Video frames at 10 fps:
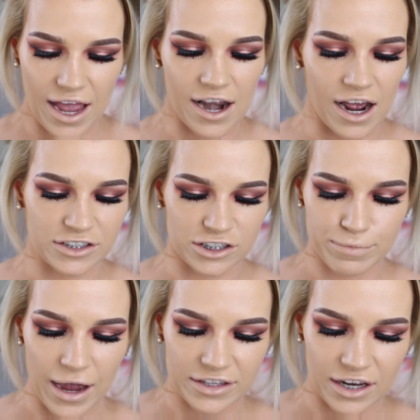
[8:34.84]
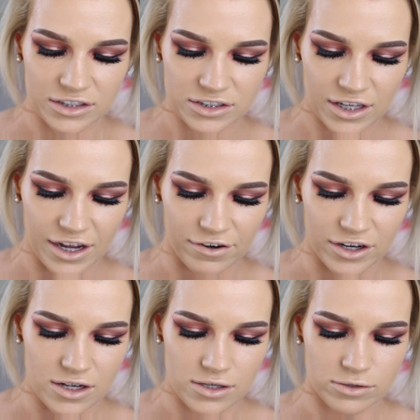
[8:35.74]
and I just pack that into the
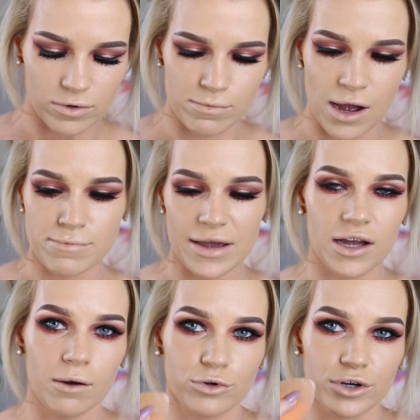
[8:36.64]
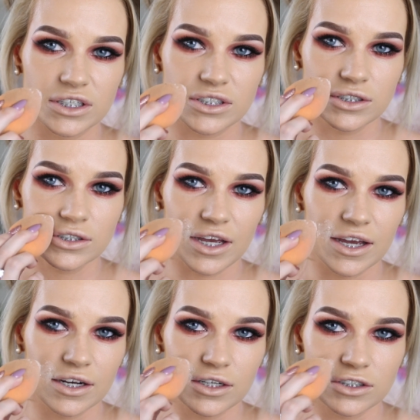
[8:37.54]
areas where my makeup creases
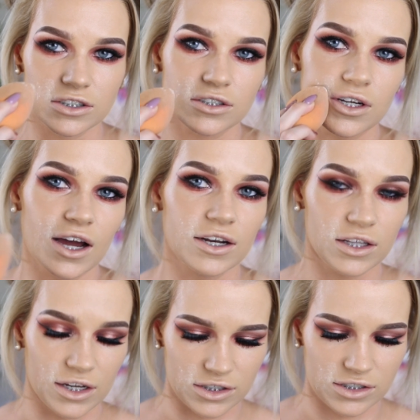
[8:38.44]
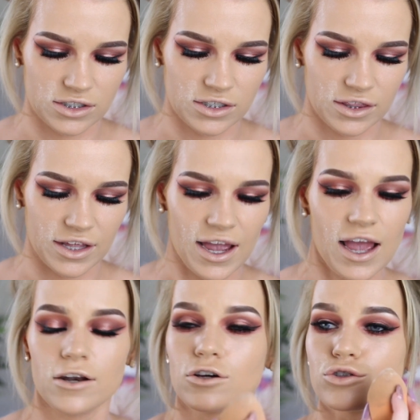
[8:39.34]
and just kind of let it sit there
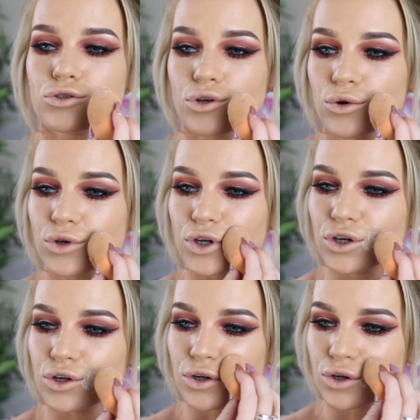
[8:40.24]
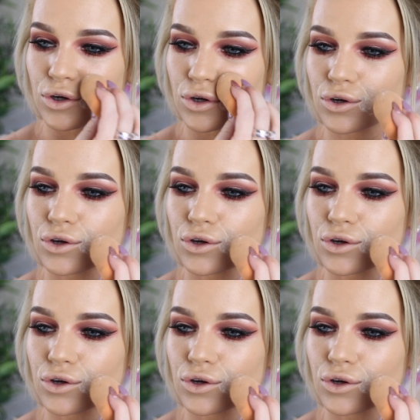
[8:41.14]
and soak in.